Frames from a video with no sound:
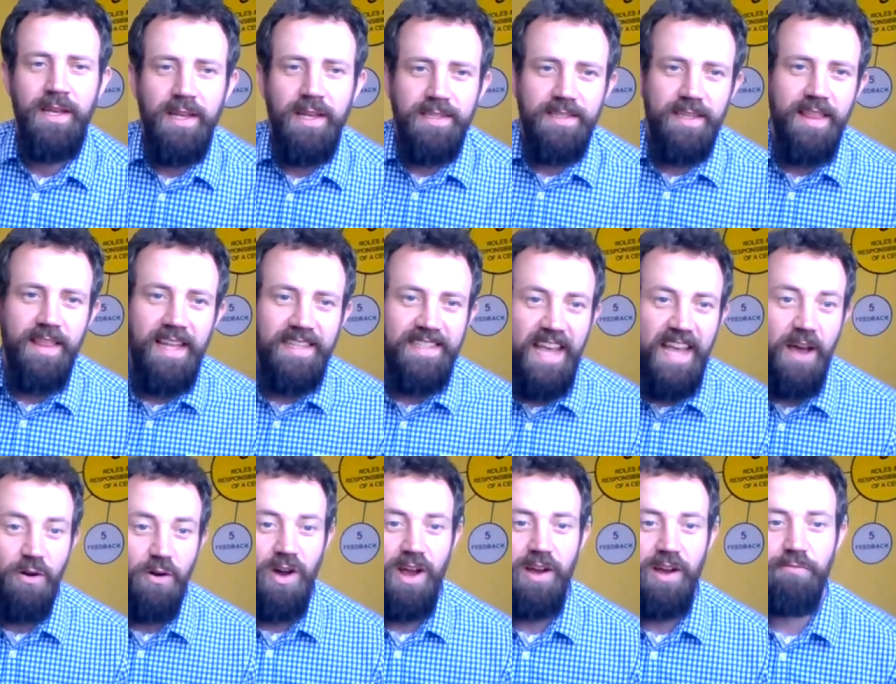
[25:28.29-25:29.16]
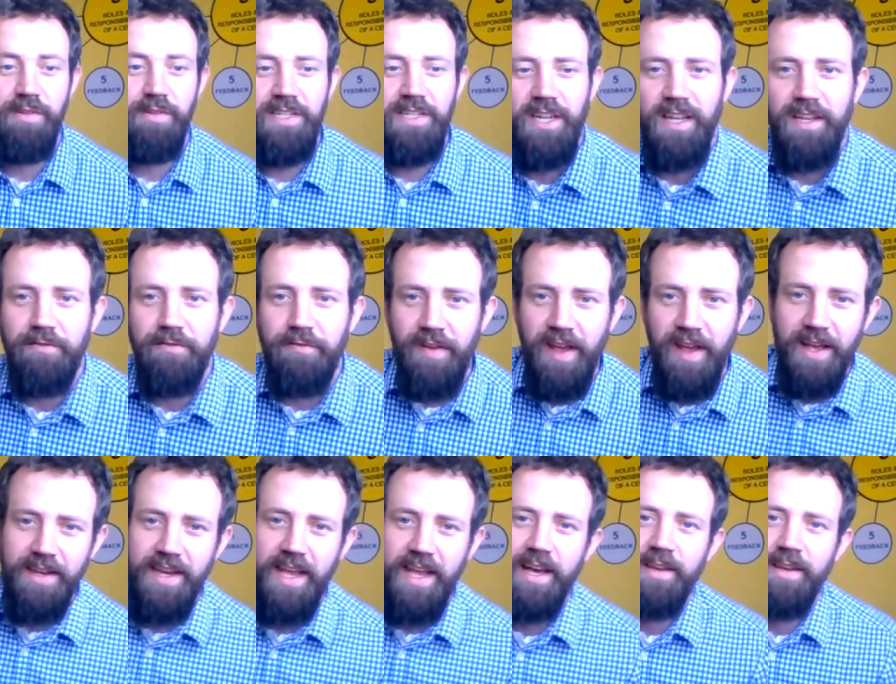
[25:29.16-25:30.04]
So that's how I originally
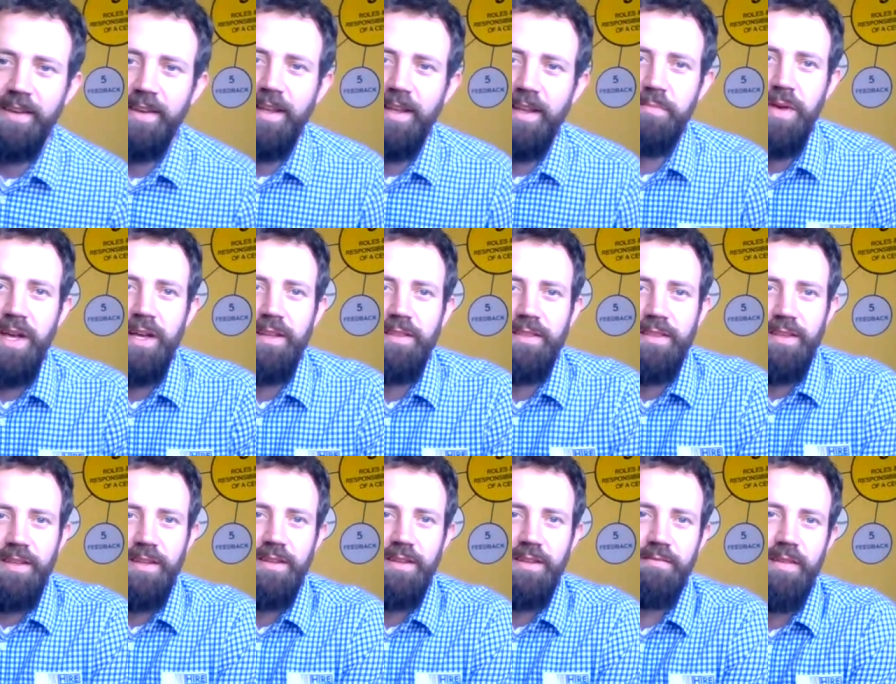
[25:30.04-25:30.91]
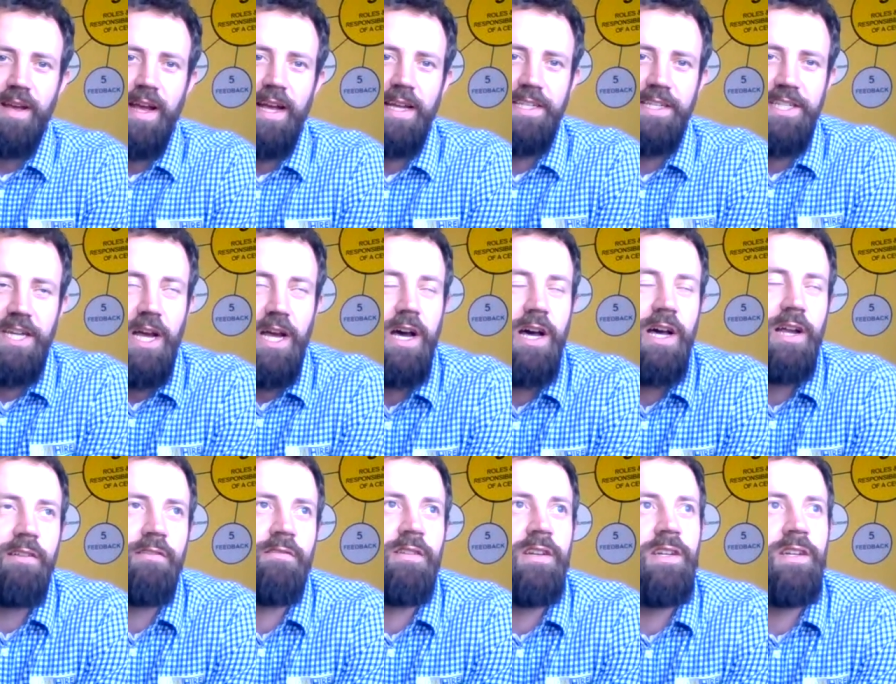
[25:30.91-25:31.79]
found out about the
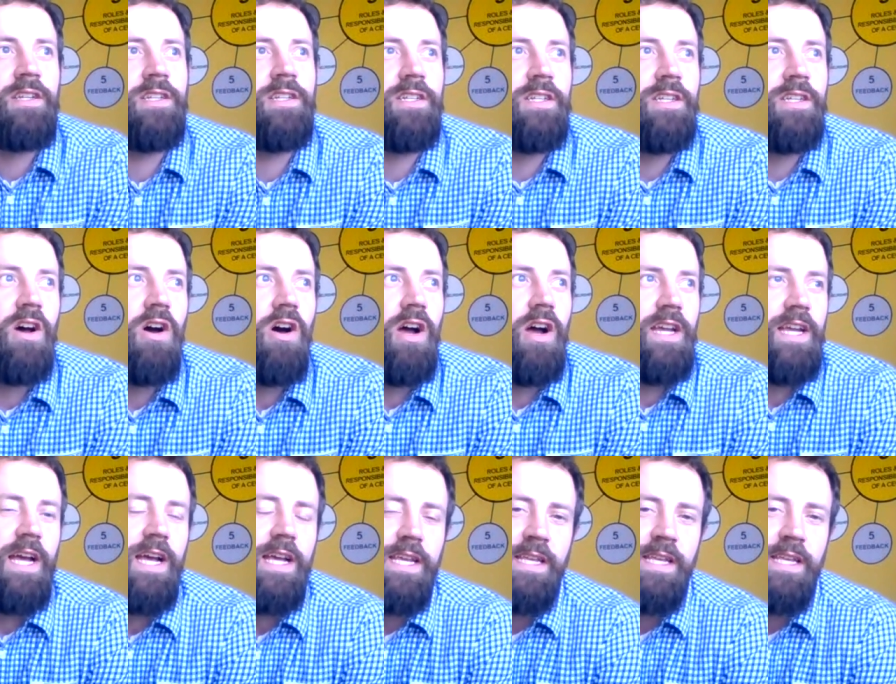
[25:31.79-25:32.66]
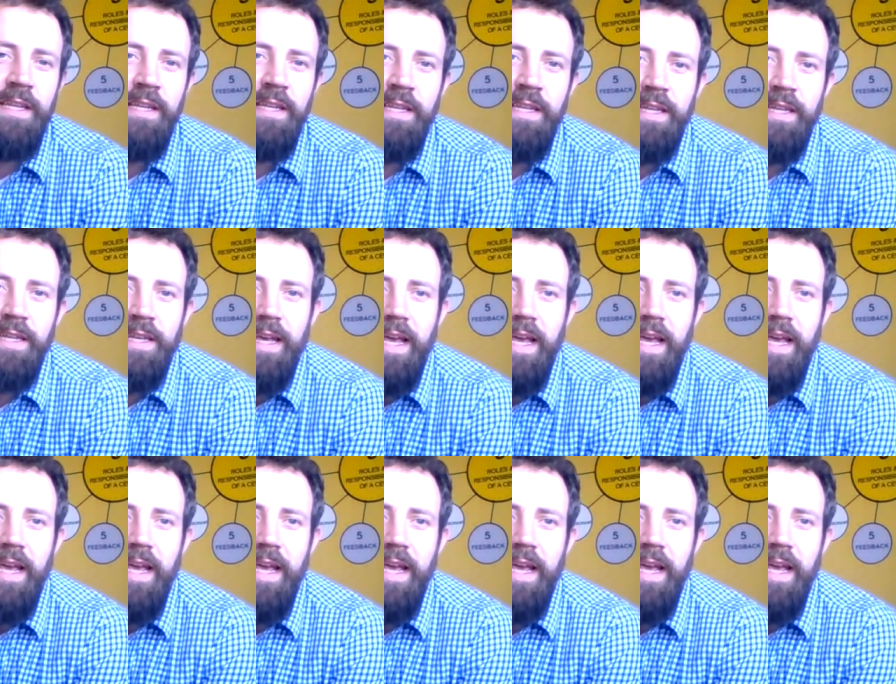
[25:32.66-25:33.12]
HRIA.